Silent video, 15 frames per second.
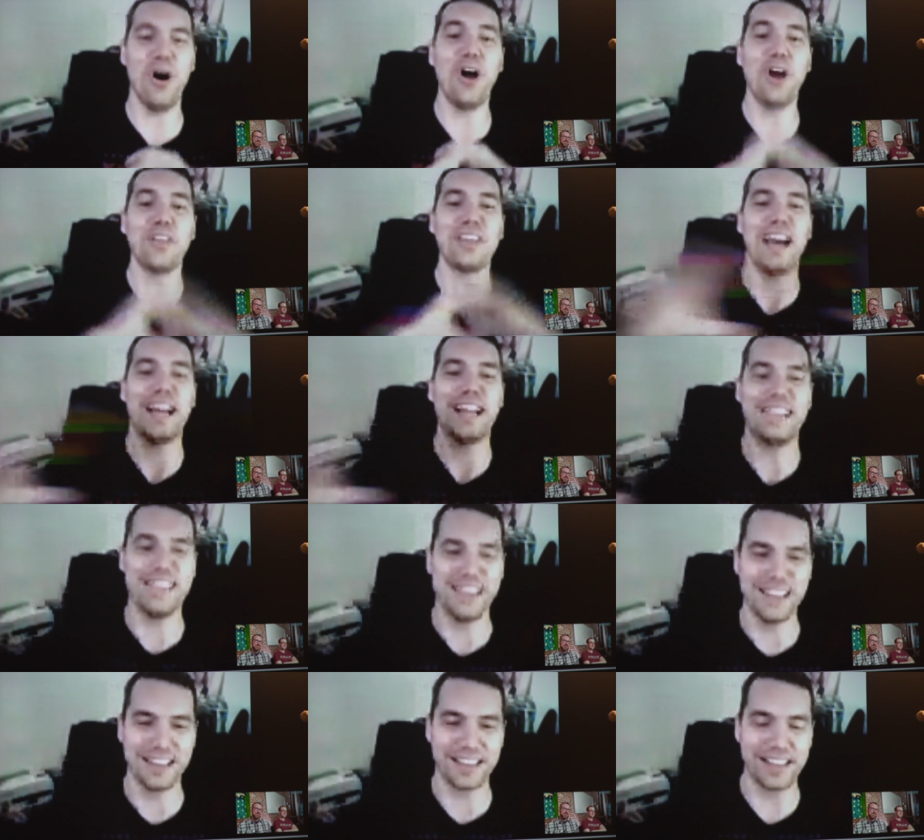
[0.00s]
all the
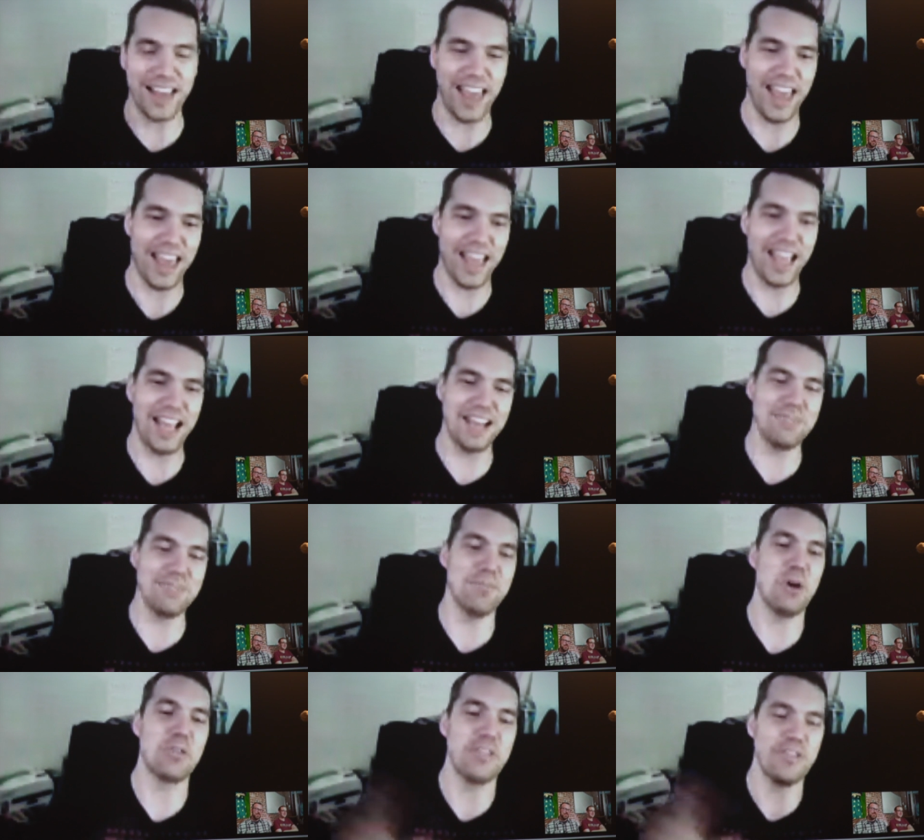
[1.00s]
ideas, and
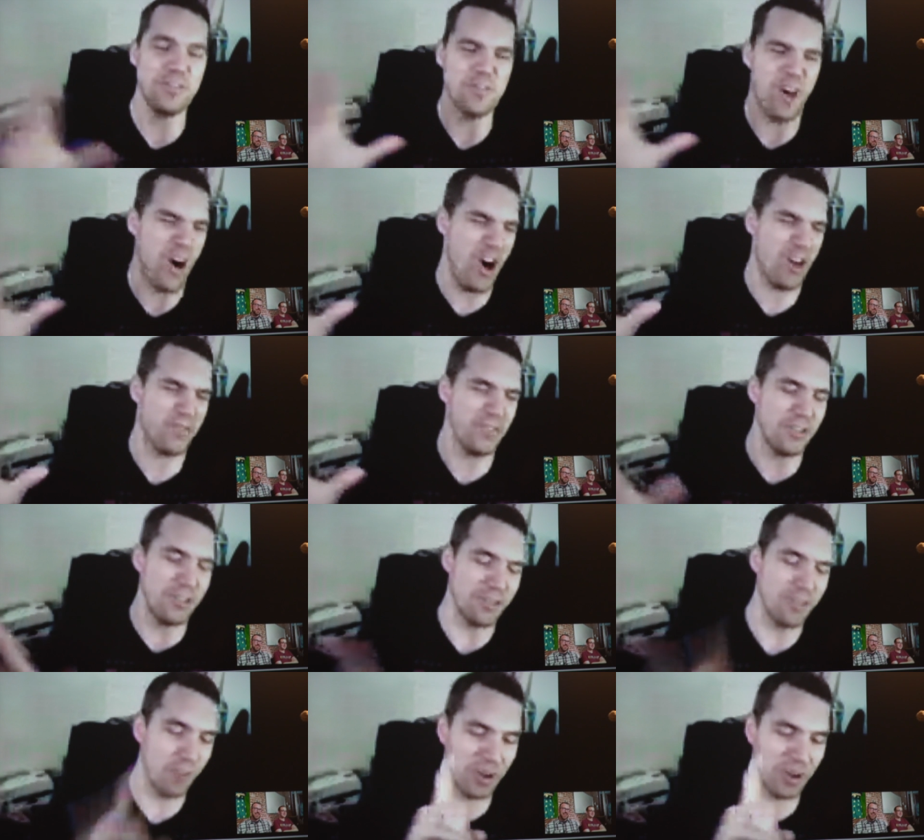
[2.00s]
most of them
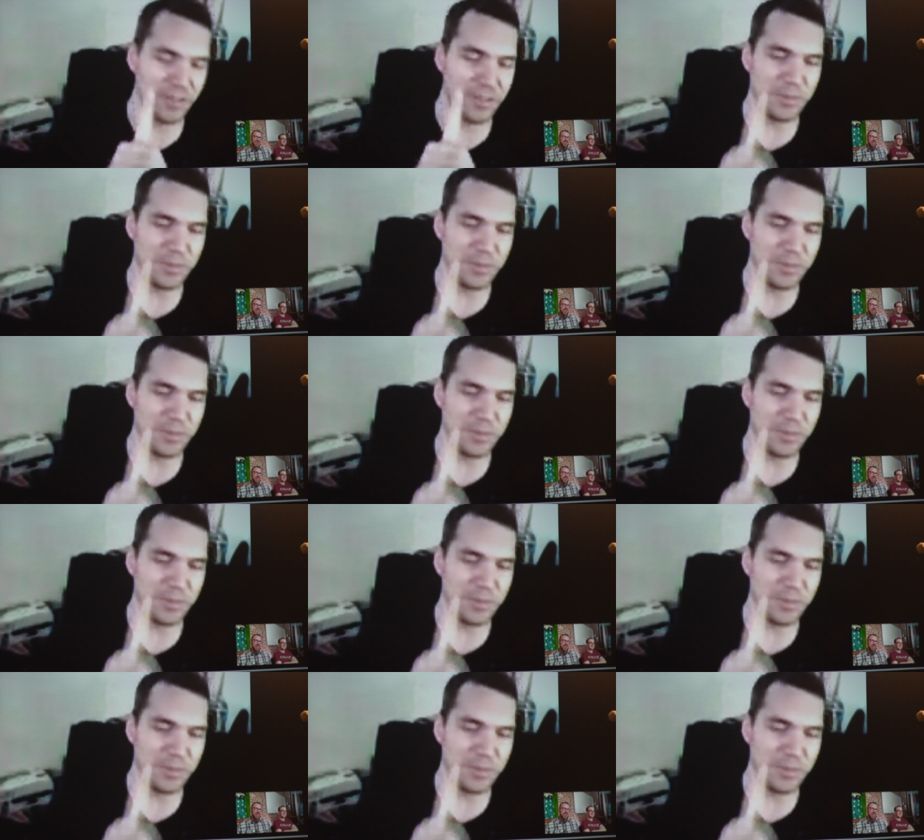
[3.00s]
awful. One of